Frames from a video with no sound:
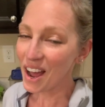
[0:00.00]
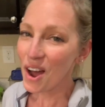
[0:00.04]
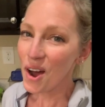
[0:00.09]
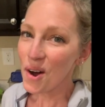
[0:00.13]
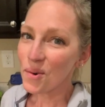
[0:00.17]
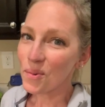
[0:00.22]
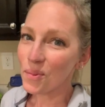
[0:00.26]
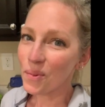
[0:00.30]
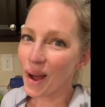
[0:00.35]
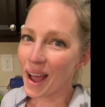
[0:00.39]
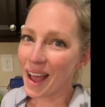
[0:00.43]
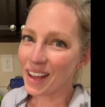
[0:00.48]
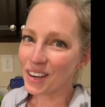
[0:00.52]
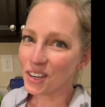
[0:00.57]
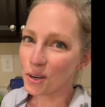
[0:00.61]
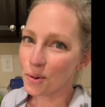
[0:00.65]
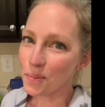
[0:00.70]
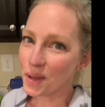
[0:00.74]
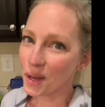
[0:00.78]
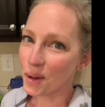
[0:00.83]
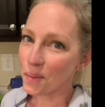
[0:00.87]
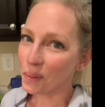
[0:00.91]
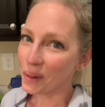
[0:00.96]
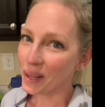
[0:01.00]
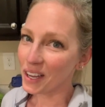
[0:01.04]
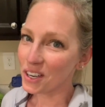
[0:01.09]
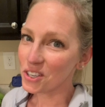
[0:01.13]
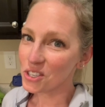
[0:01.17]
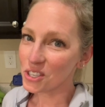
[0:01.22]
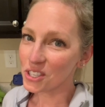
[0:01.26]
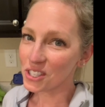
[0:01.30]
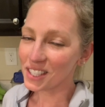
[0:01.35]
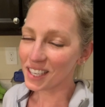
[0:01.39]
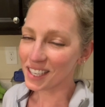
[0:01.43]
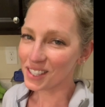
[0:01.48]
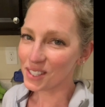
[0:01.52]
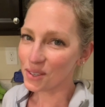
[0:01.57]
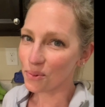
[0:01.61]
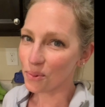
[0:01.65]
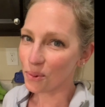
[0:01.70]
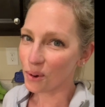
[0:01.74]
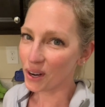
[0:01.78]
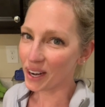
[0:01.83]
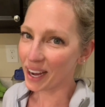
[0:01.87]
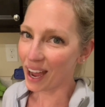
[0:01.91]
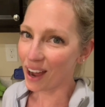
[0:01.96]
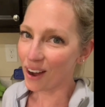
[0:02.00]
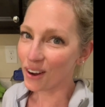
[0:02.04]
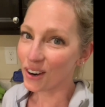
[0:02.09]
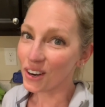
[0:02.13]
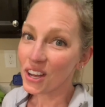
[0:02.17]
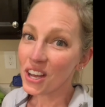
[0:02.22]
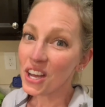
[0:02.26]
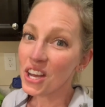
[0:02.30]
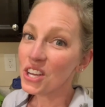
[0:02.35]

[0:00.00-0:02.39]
when your meal plan just doesn't work out.